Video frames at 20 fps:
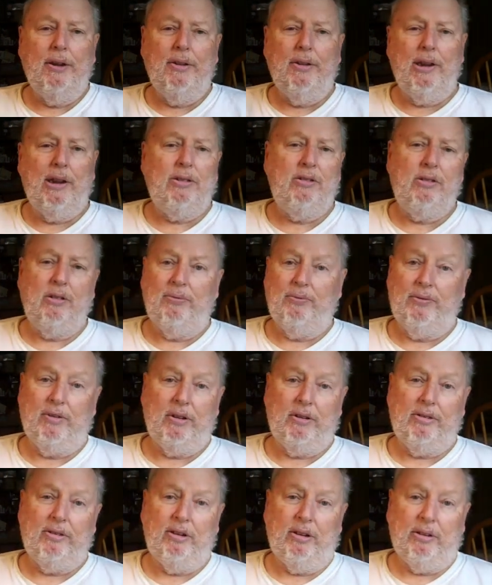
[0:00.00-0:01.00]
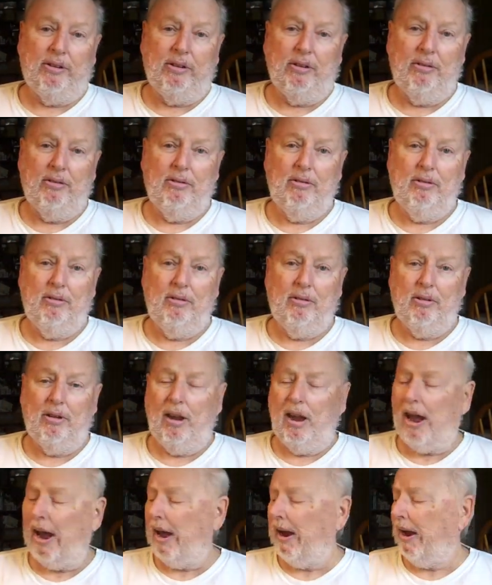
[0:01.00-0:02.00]
That should fix this.
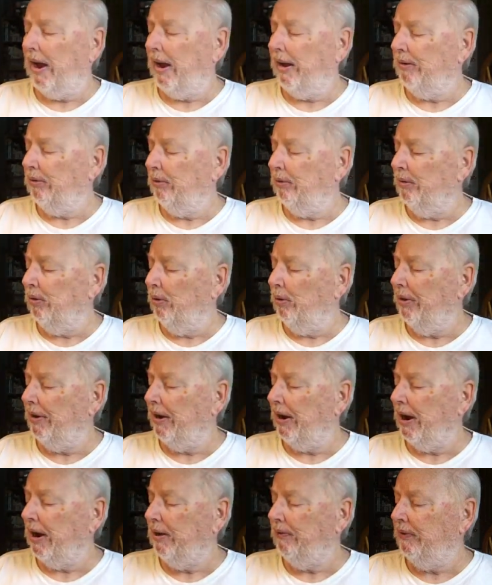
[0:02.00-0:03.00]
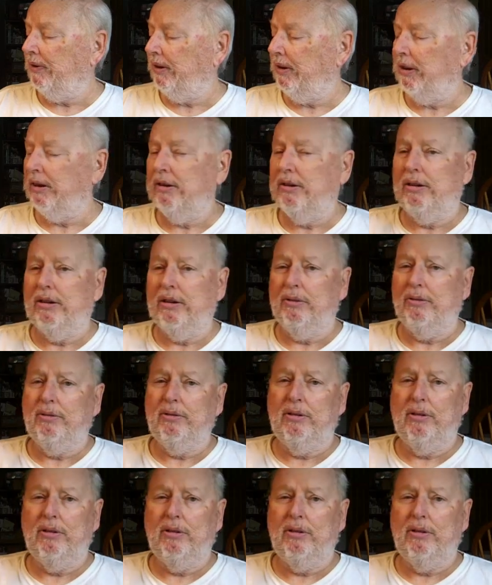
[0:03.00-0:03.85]
I don't know that I even need to